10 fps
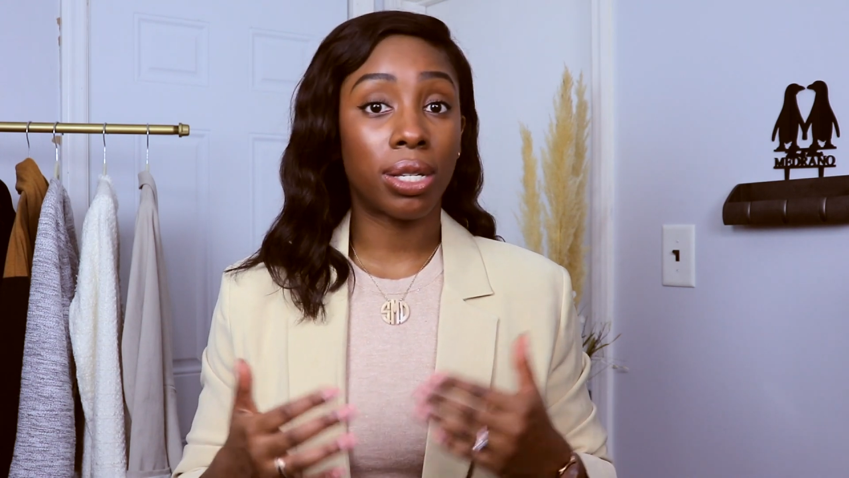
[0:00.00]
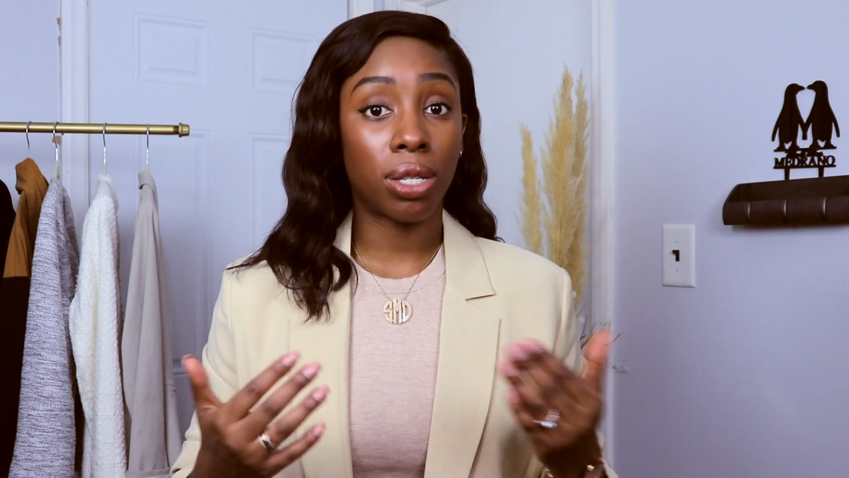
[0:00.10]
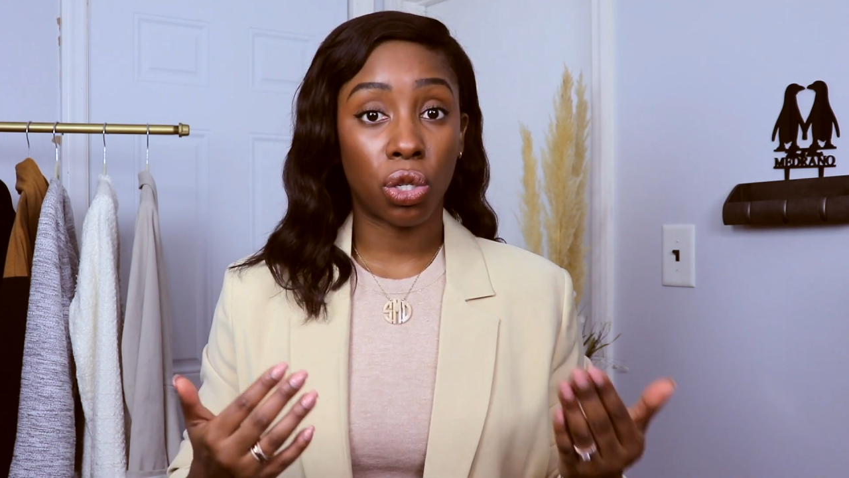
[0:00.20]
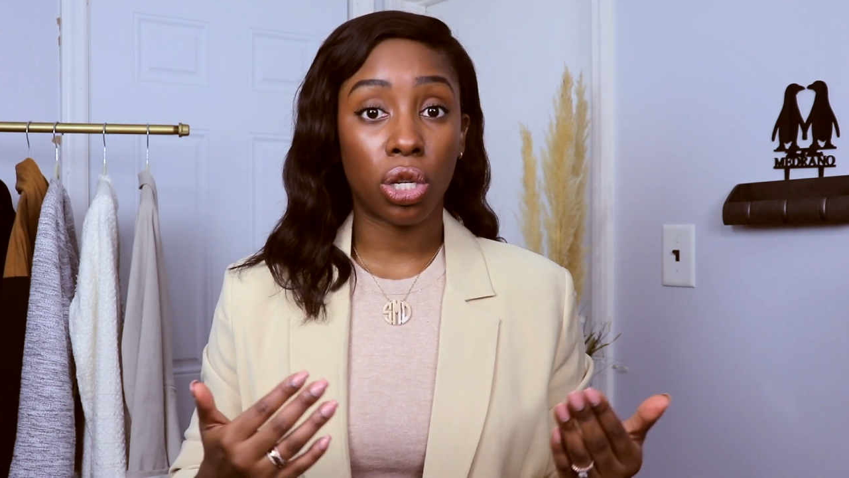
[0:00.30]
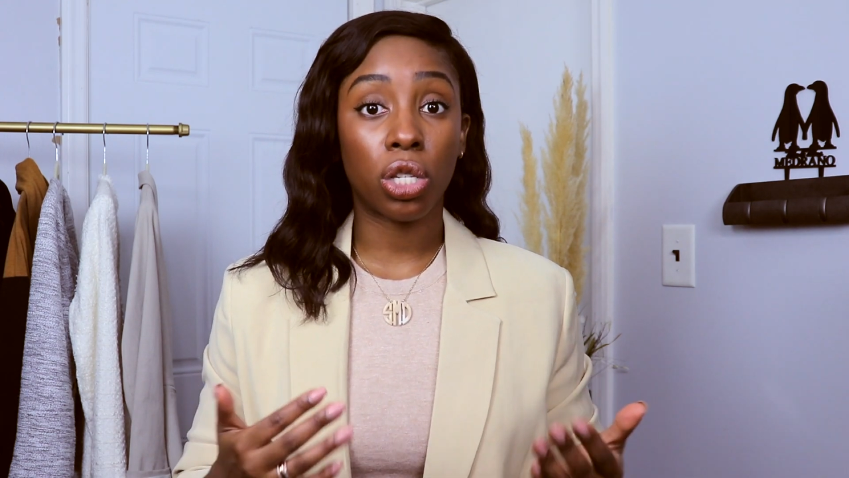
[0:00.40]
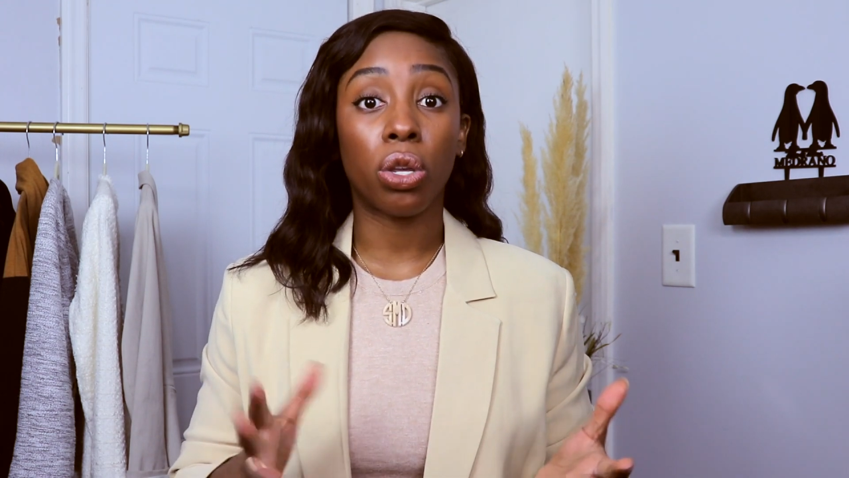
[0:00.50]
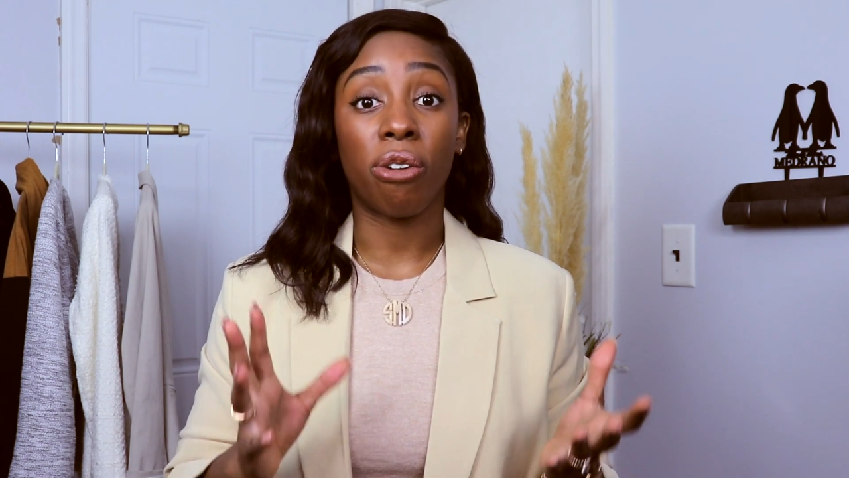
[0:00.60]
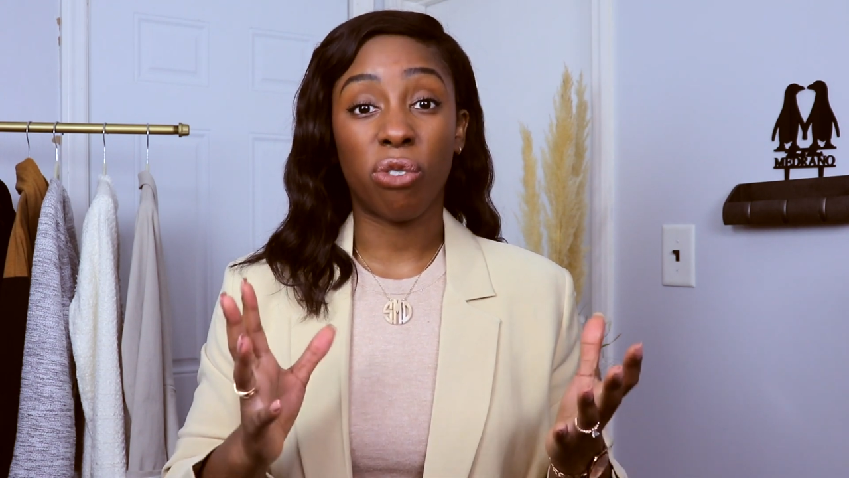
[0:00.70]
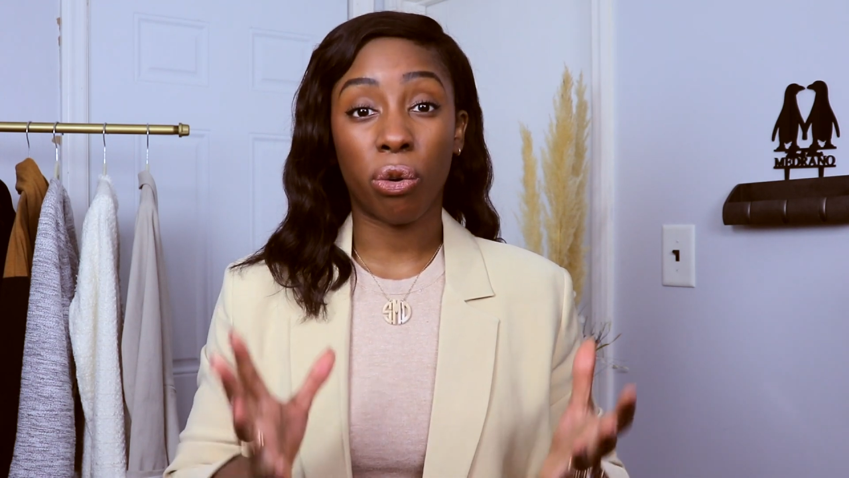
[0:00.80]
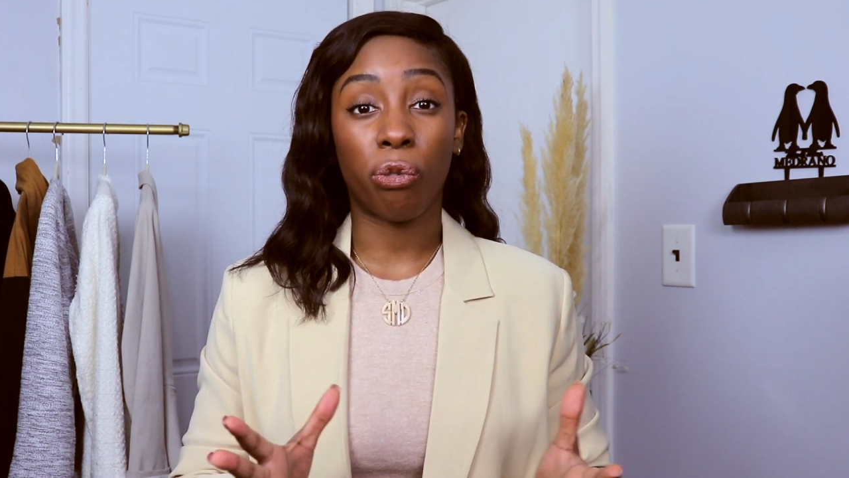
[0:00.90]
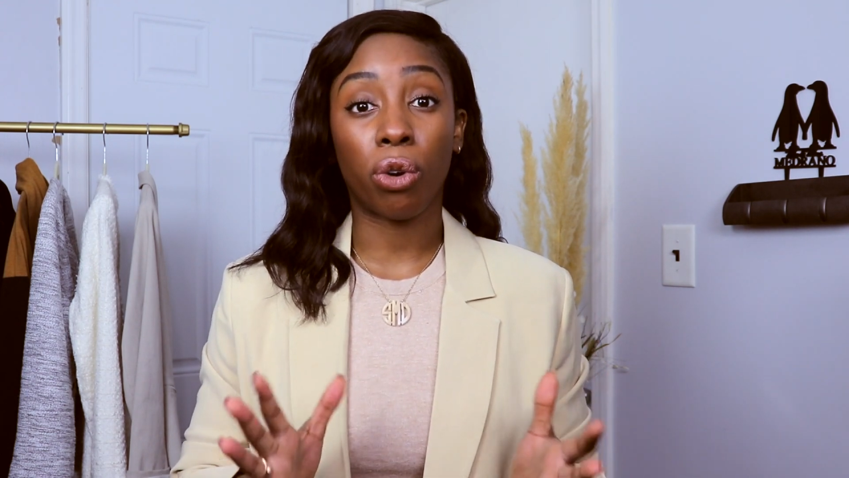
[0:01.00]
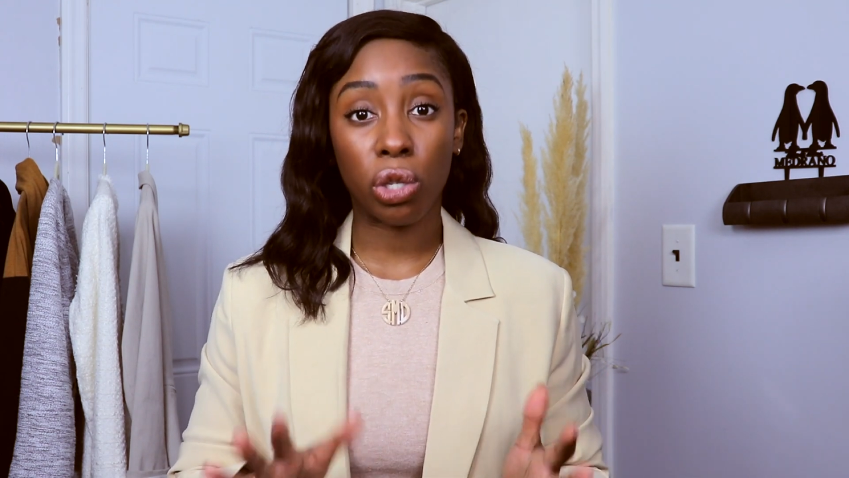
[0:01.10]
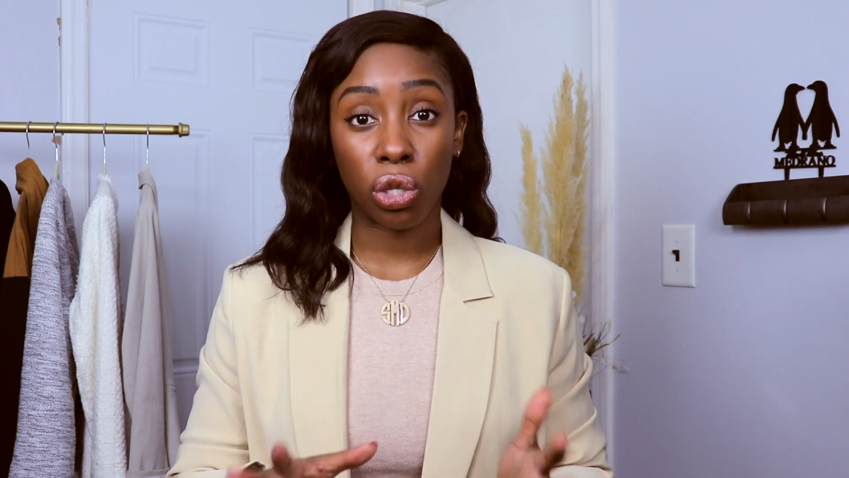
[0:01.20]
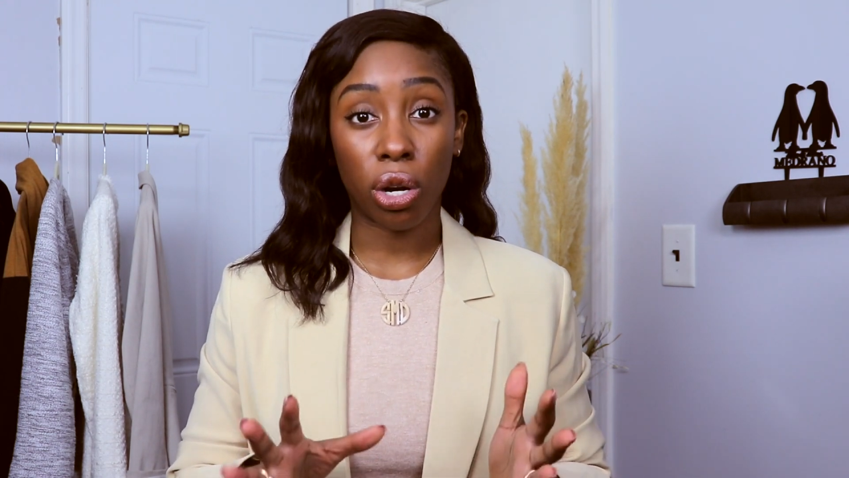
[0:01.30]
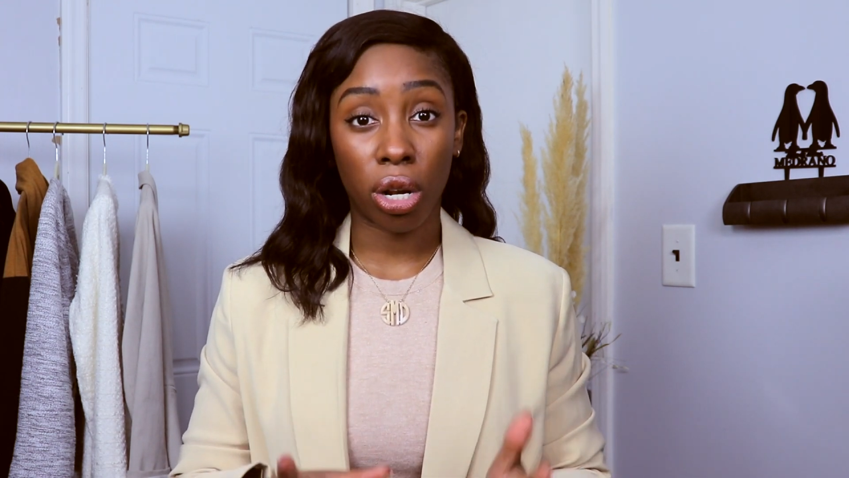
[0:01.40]
suggest if you're
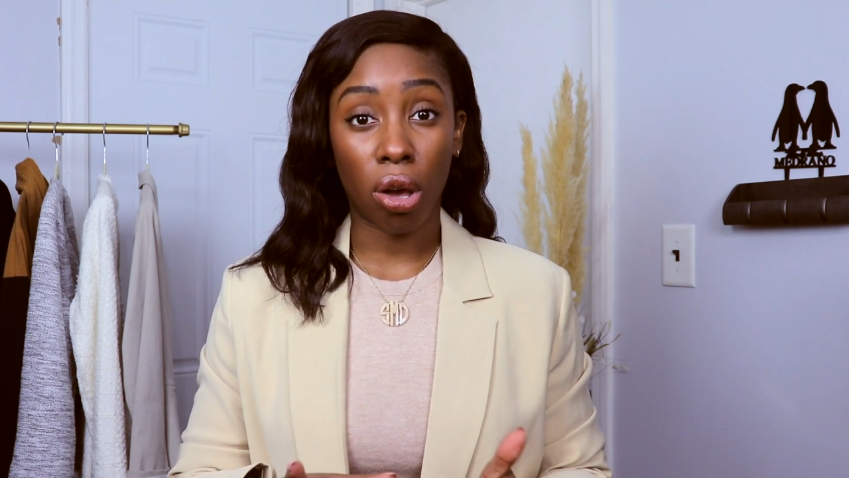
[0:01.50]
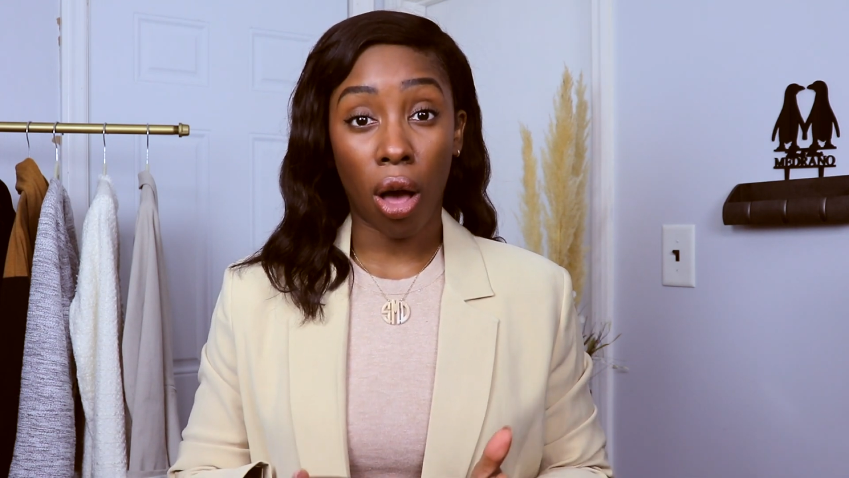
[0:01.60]
first starting